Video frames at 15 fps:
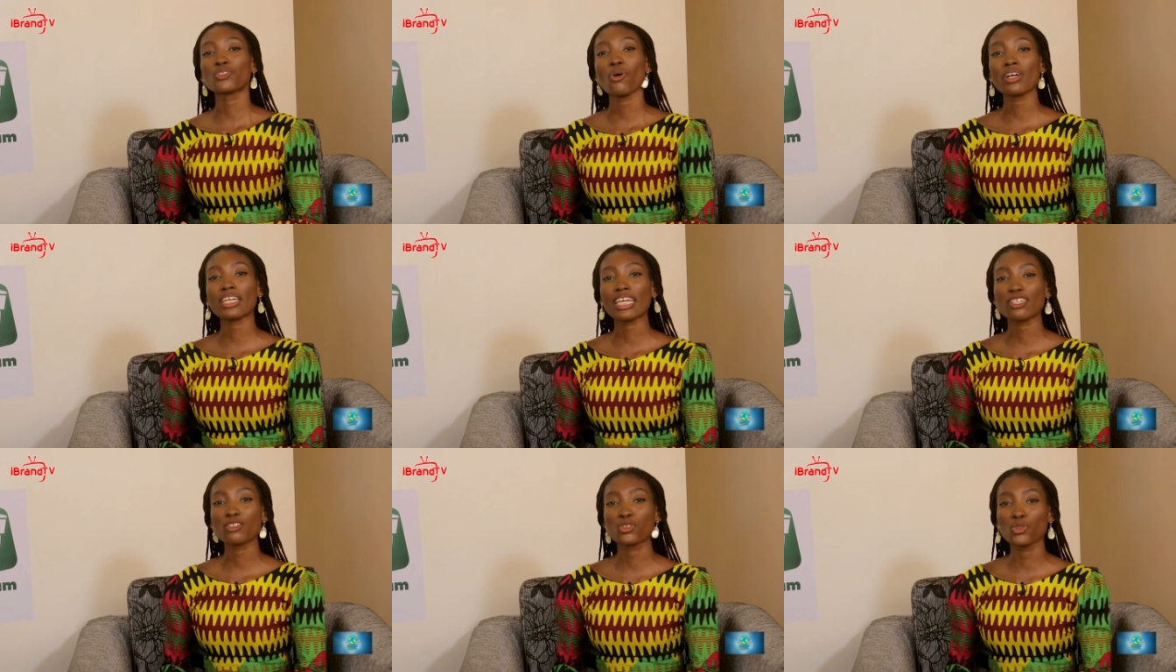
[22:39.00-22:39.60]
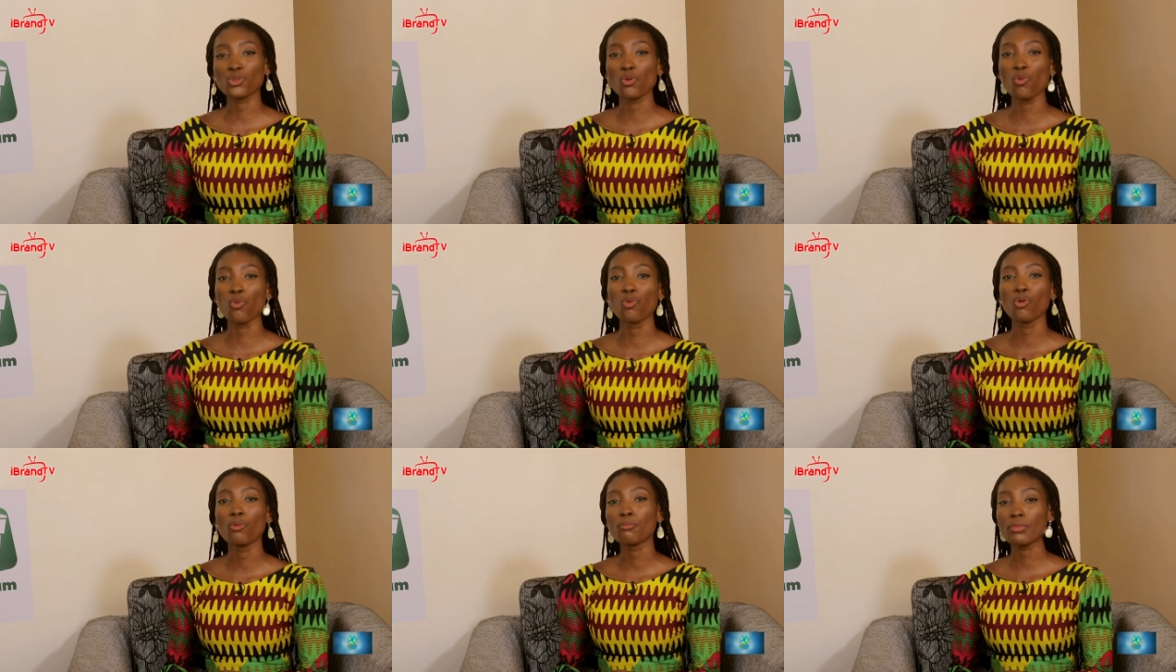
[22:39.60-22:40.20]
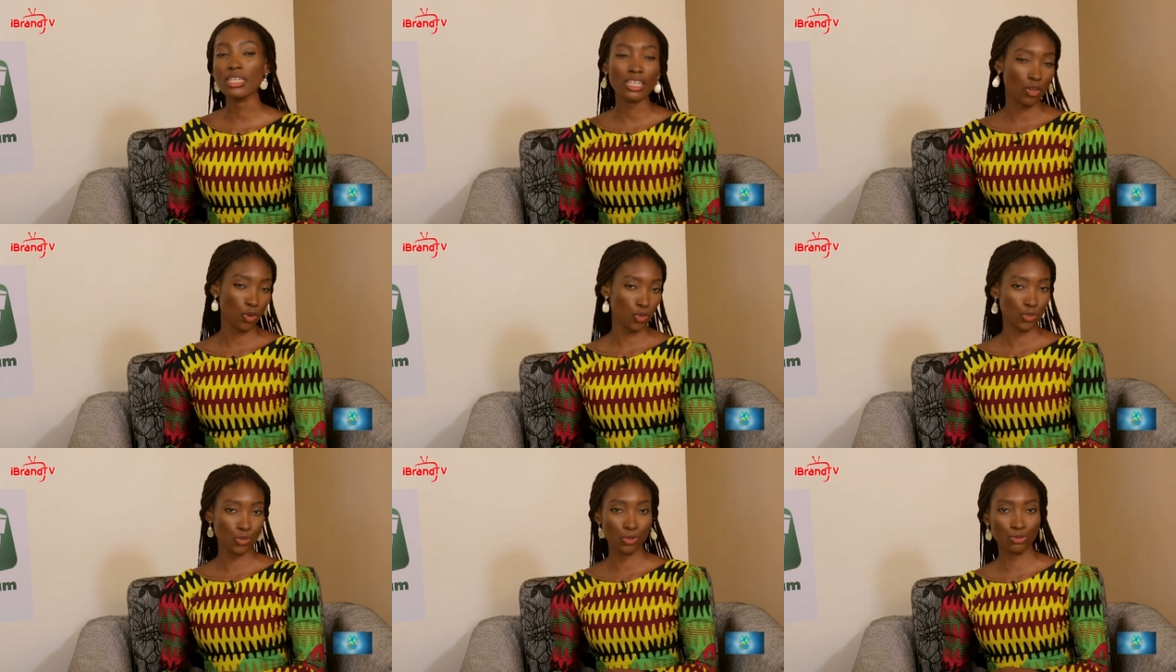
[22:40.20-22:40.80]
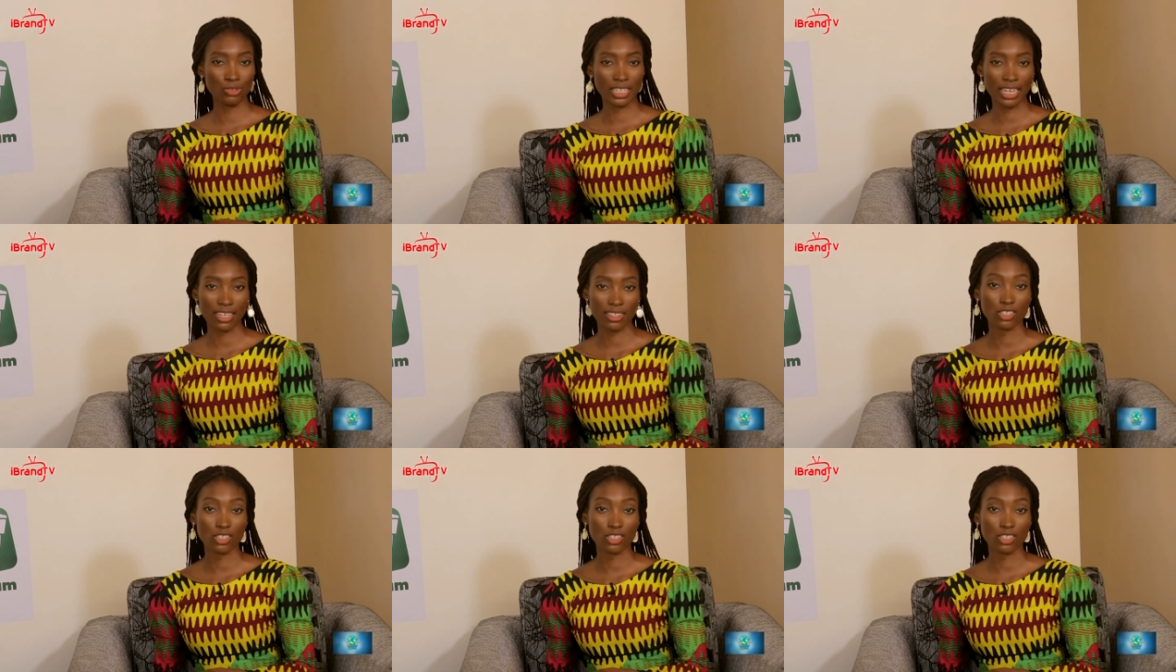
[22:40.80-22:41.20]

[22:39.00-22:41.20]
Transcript: talking to Wunmi Ogunde, the